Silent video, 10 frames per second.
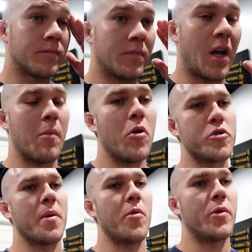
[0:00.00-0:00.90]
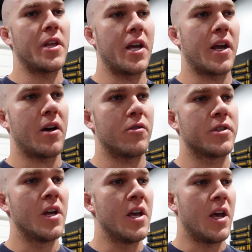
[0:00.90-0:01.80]
Now, most people, when they get a
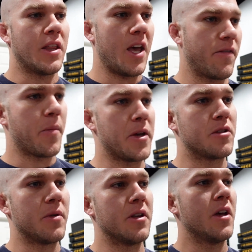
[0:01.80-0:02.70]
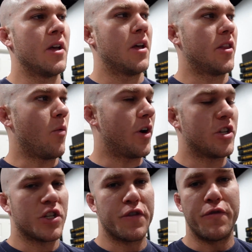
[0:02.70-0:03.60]
house and they have a basement, they want to
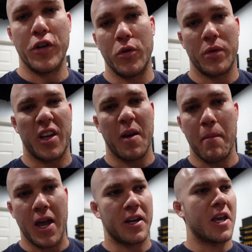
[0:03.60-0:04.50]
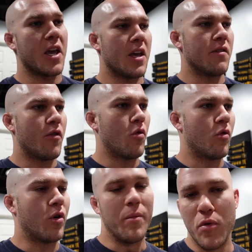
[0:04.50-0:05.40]
just fill it with like a man cave
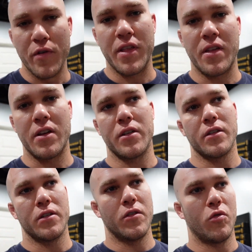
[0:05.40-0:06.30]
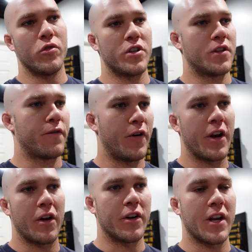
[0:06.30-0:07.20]
or a movie theater or just a fun
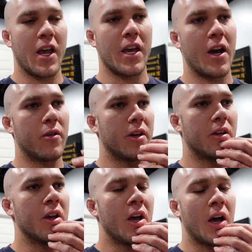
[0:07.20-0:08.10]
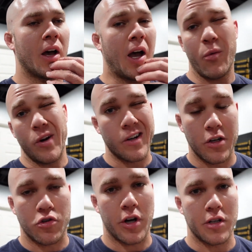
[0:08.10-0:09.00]
area to hang out in. I wanted
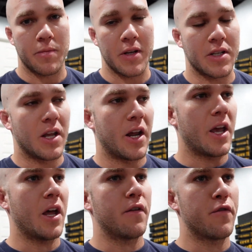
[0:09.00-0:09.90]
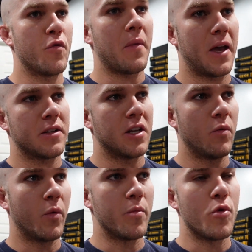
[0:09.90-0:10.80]
a training space, and I had a few mats that
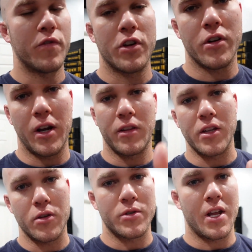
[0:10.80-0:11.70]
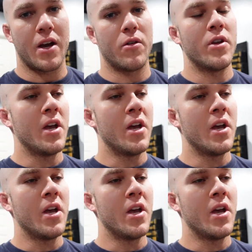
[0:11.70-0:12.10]
when we moved here, I laid those down.